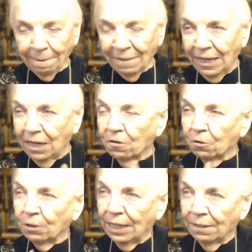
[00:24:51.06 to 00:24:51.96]

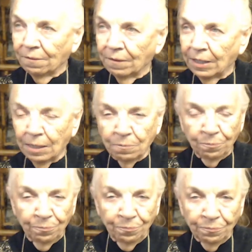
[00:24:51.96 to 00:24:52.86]
either in the
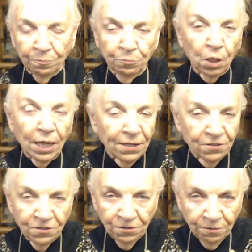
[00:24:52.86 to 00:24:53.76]

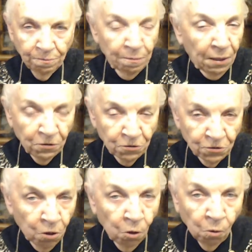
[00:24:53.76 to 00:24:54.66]
bride's mother's
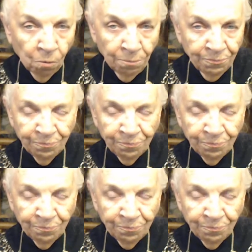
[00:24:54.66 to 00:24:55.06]
home